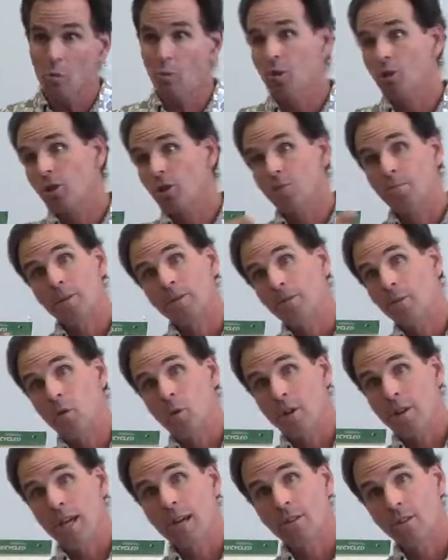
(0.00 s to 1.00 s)
words
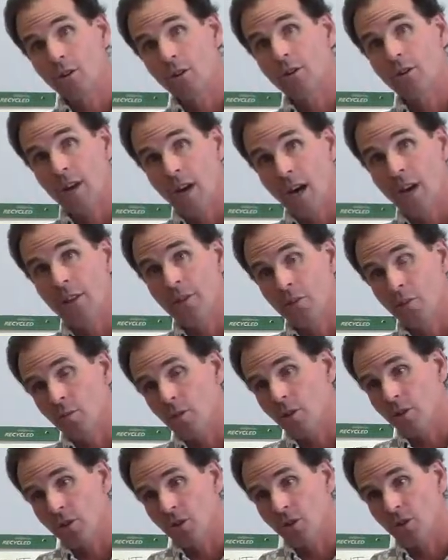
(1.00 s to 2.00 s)
before they learn other
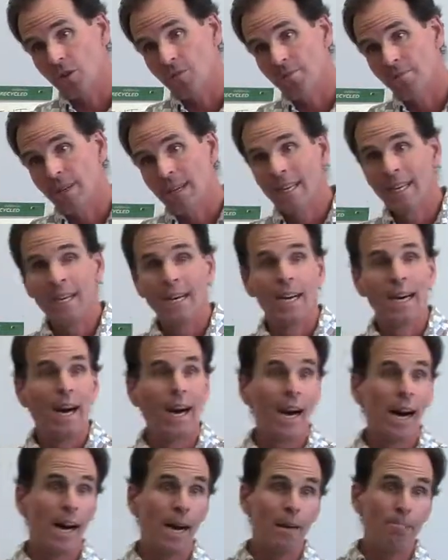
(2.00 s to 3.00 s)
words?
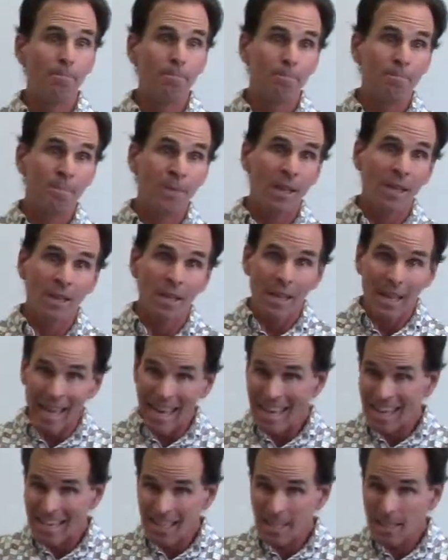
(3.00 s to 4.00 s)

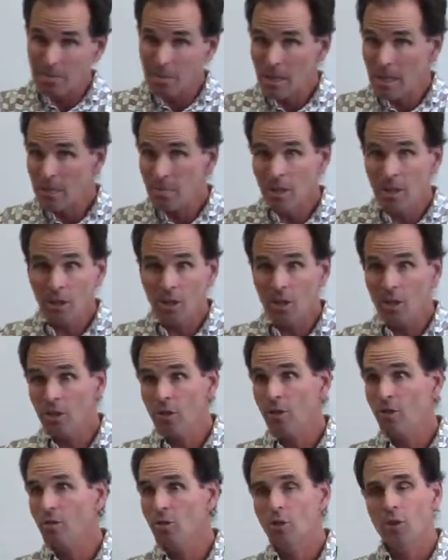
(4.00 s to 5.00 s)
Andy B. Miller,
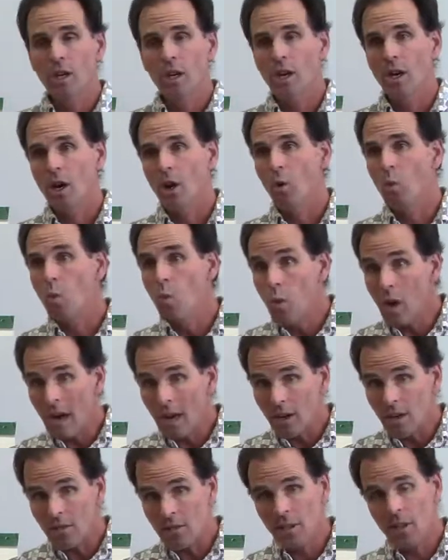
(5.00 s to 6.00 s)
who's a
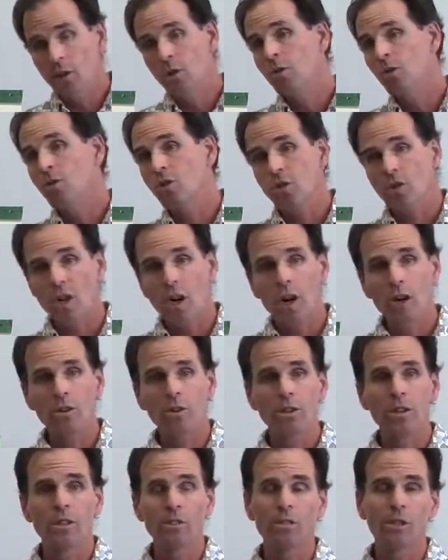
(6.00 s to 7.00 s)
well-known
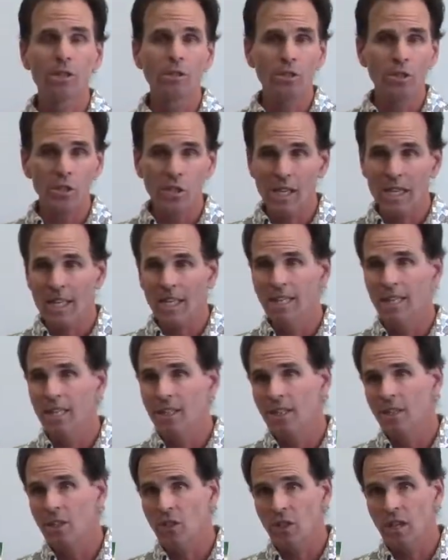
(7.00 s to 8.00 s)
scholar in literacy and in
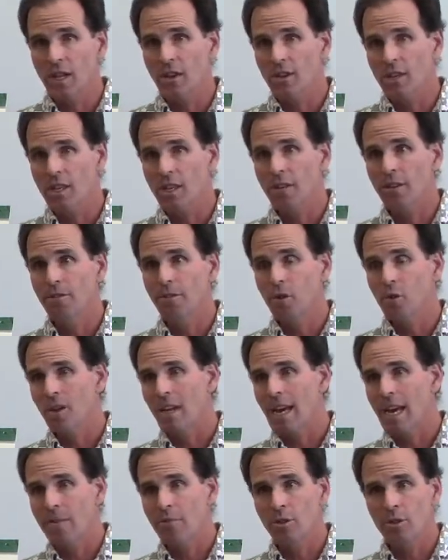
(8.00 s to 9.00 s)
this area of
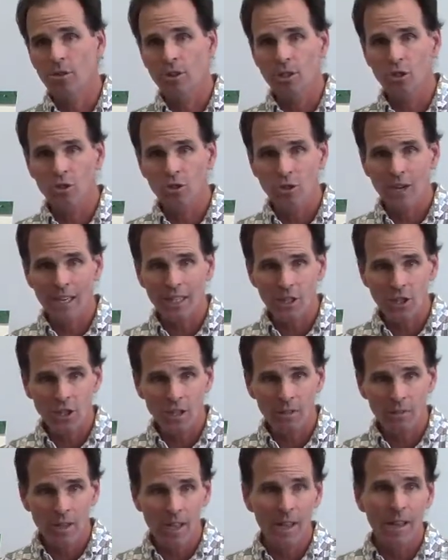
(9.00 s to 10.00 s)
vocabulary
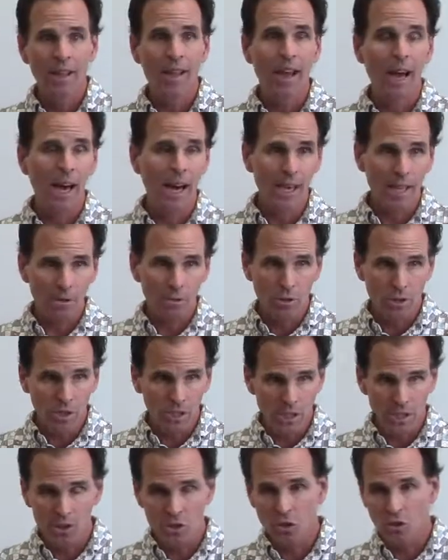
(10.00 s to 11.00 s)
instruction, he was a
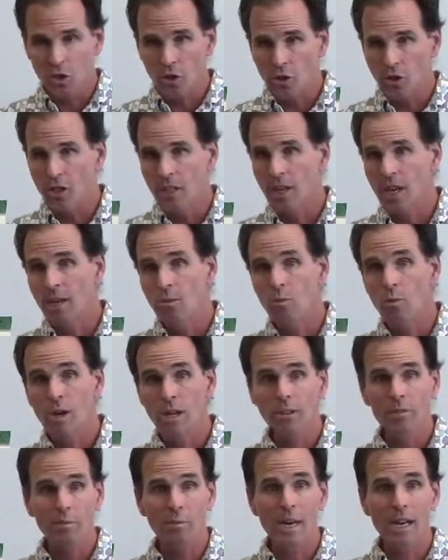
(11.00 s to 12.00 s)
consultant on one
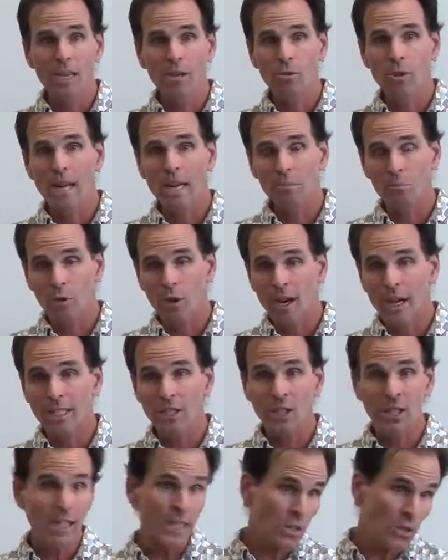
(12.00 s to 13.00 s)
of my grant
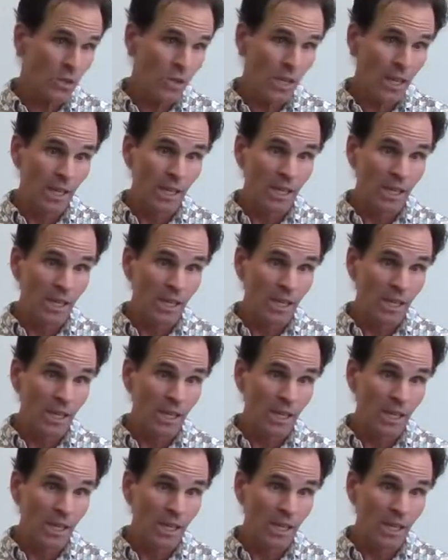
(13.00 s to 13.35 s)
projects,